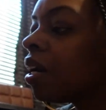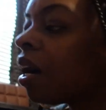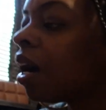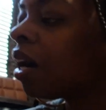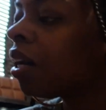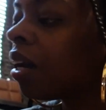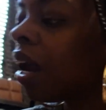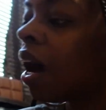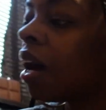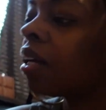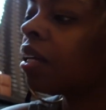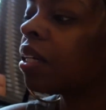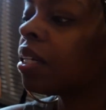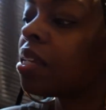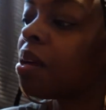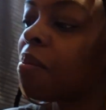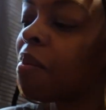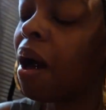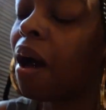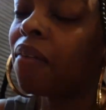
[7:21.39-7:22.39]
A lot of this,
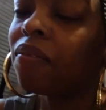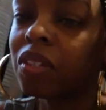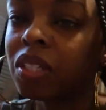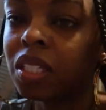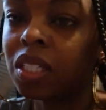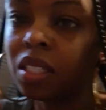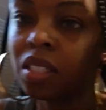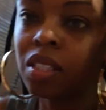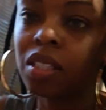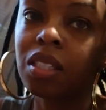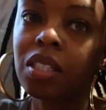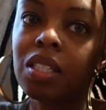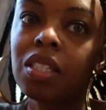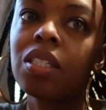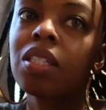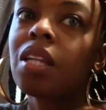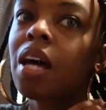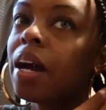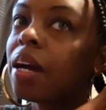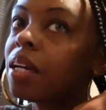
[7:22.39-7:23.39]
I'm gonna have to
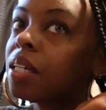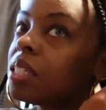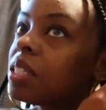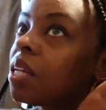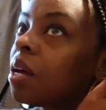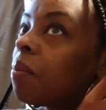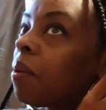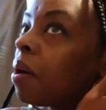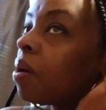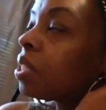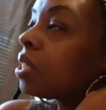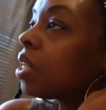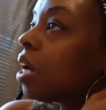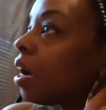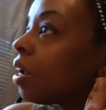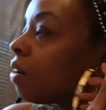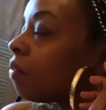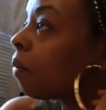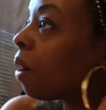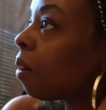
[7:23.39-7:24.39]
like step
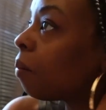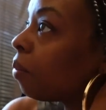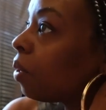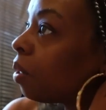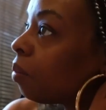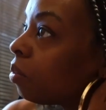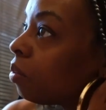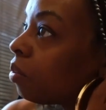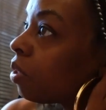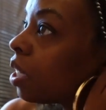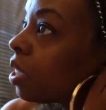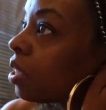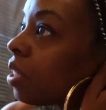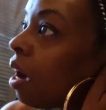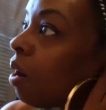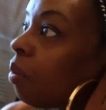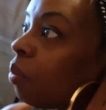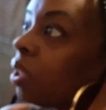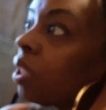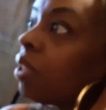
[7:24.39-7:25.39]
outside of my bubble, because
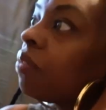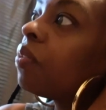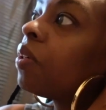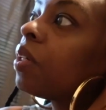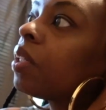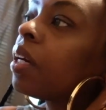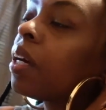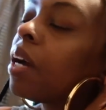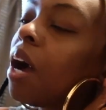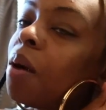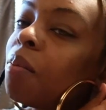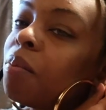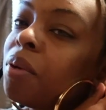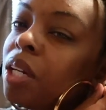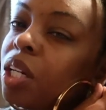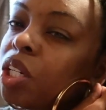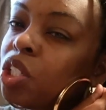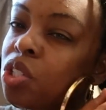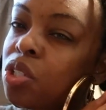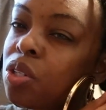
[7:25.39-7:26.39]
I really feel like I'm an
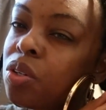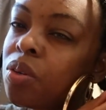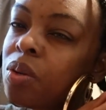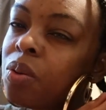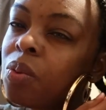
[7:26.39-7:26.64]
introvert.